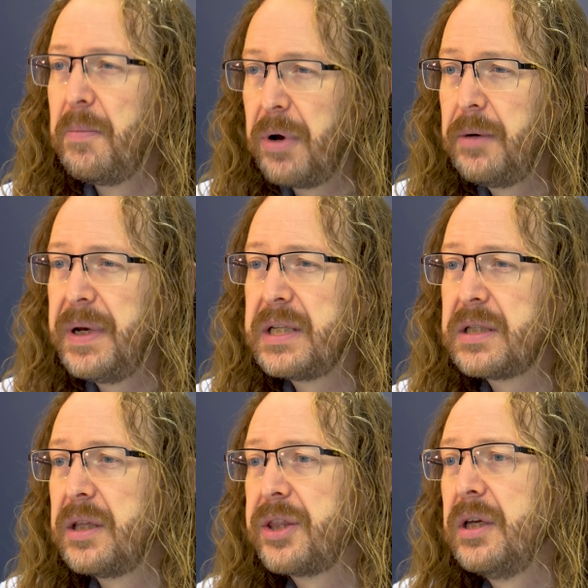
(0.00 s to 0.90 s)
Polar Bear
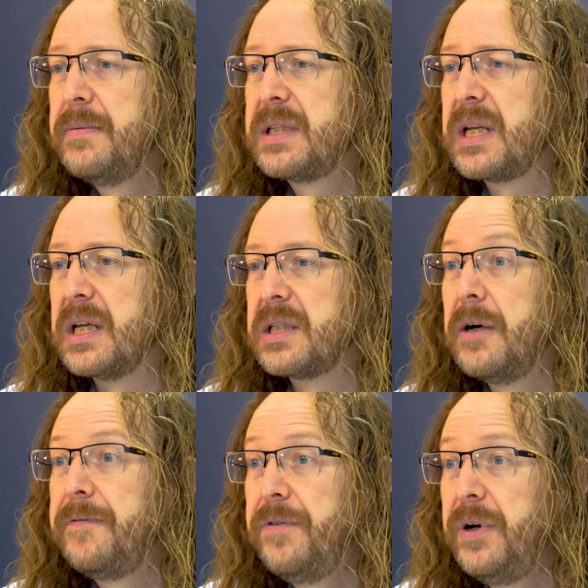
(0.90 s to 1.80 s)
Design thermostats
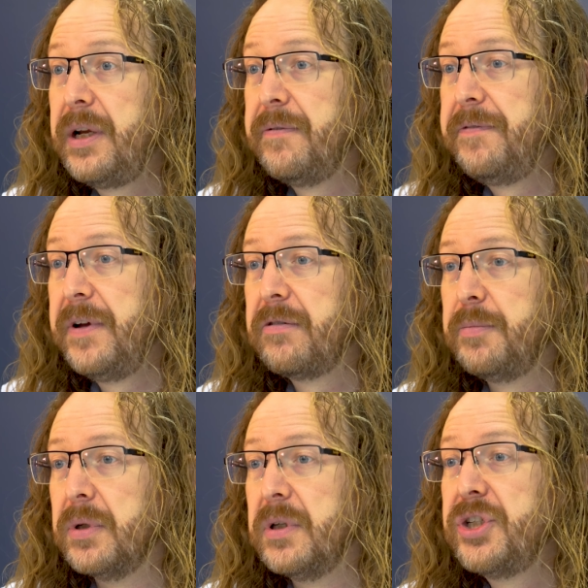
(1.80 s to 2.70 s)
are fully
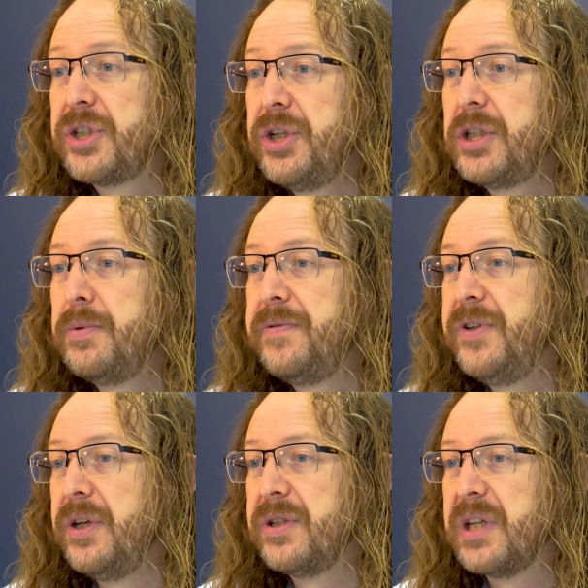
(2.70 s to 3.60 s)
configurable and suitable for
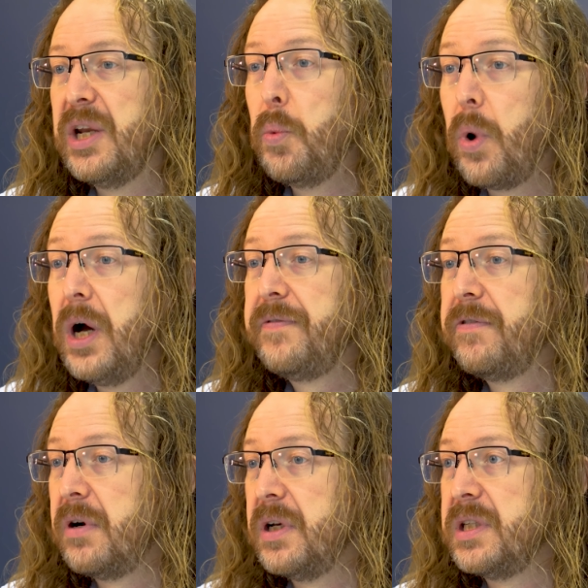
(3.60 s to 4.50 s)
use in a wide
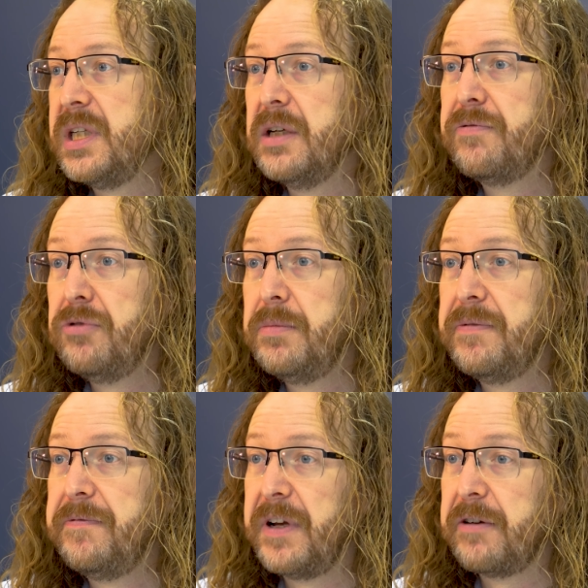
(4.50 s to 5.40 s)
variety of room
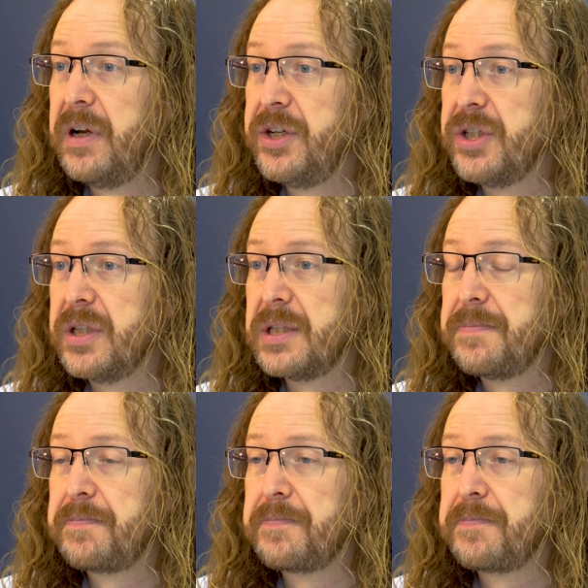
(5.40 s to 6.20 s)
configurations.